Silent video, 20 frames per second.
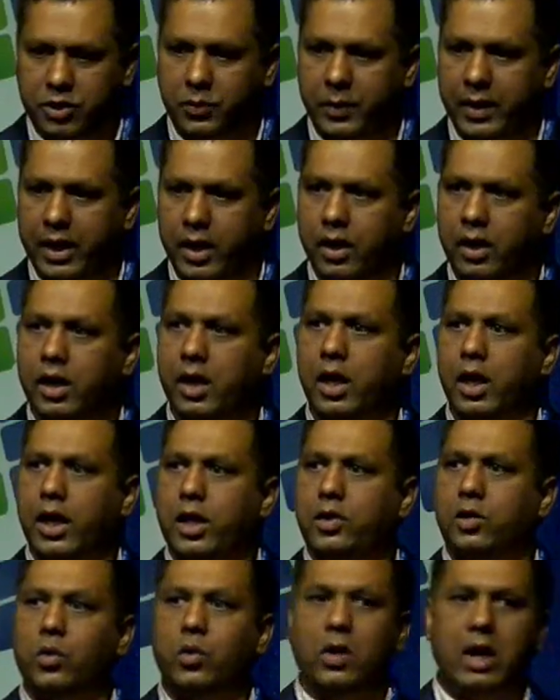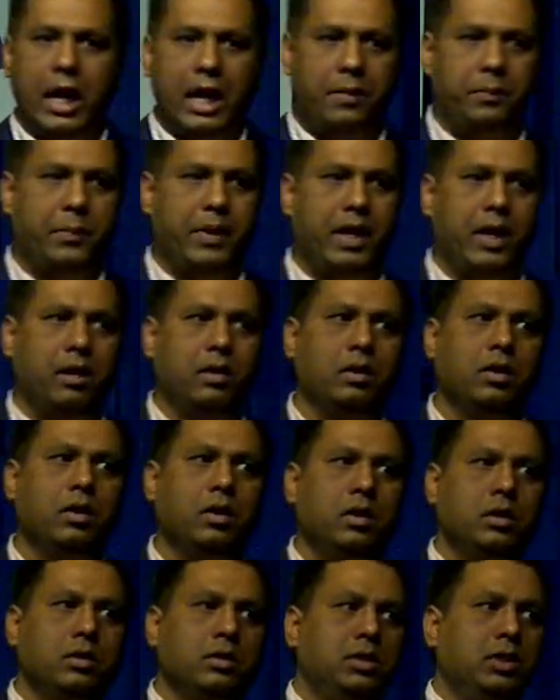bin, it could have been
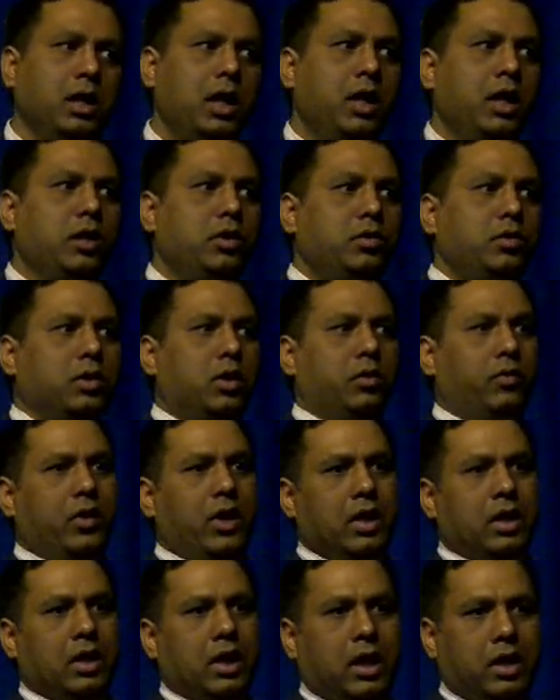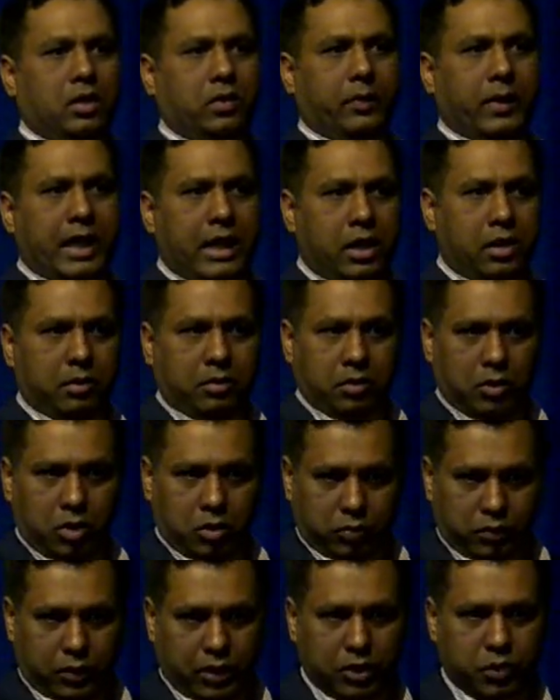turned into the one at the very
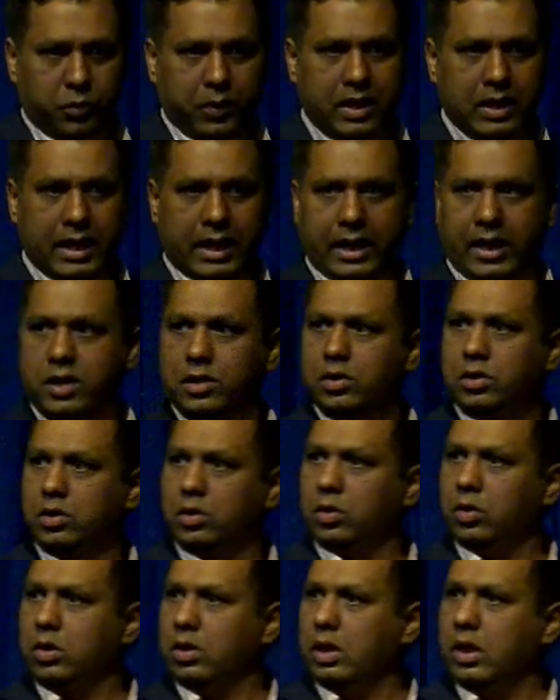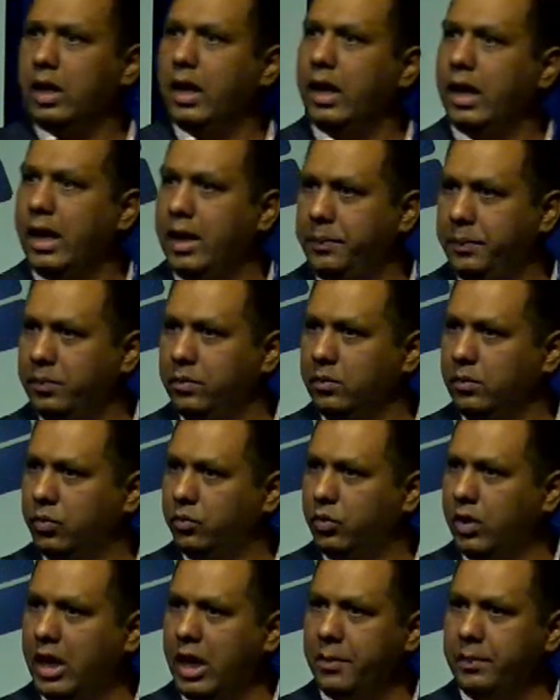first bin that I sold,
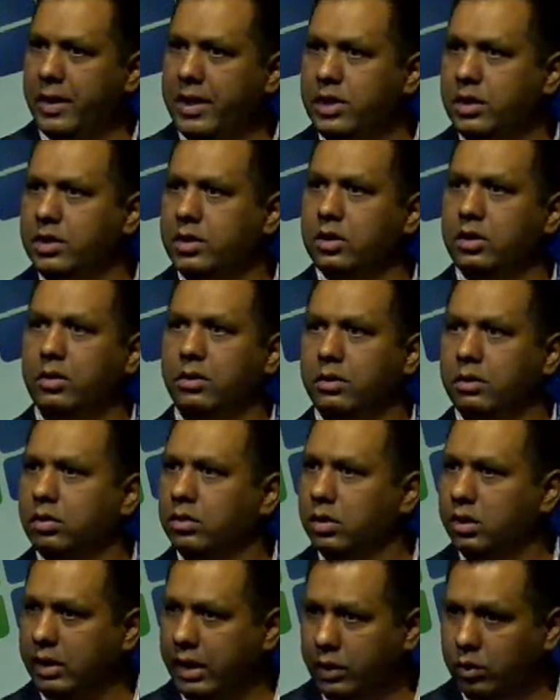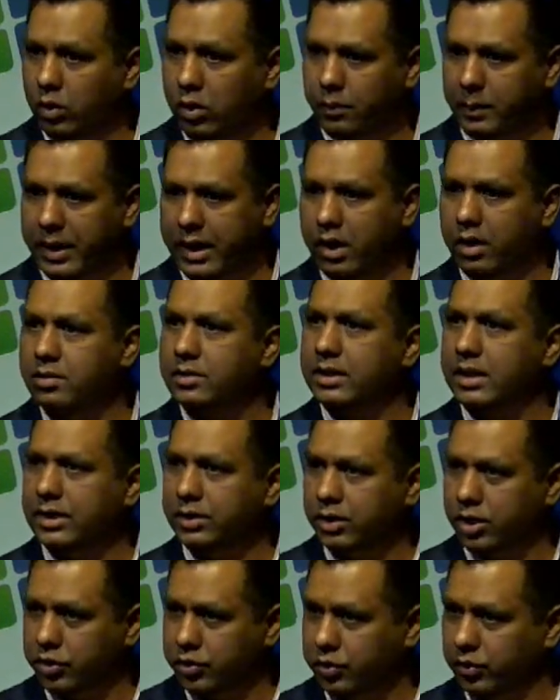what happened to the canola bin in
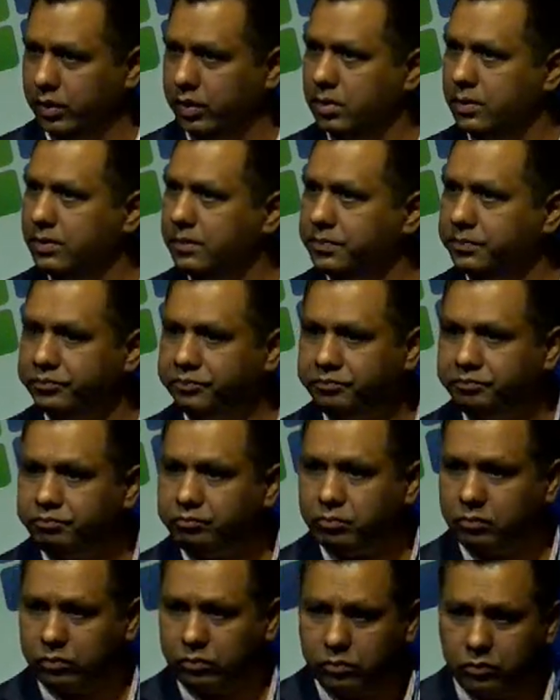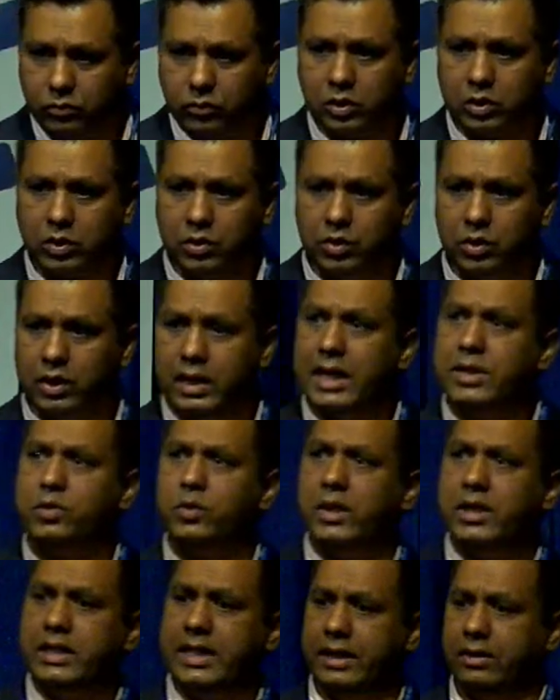Saskatchewan. So that's
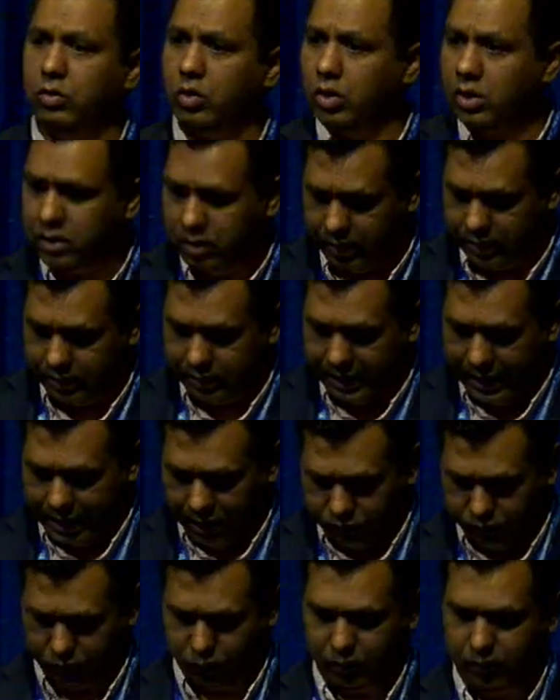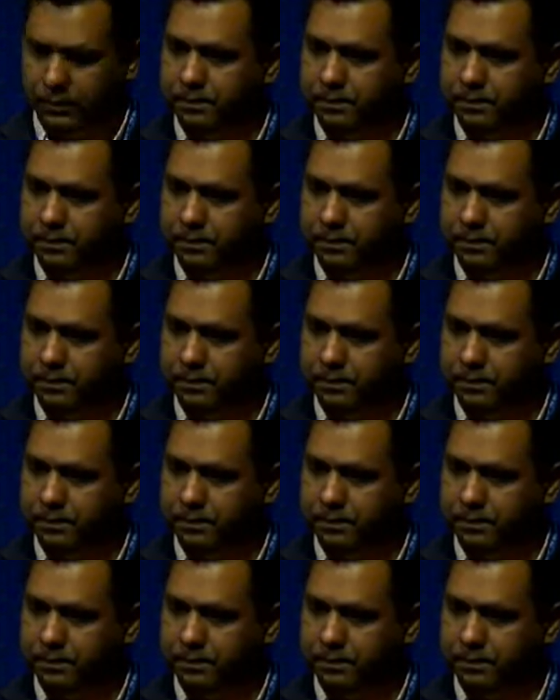why technology is helpful.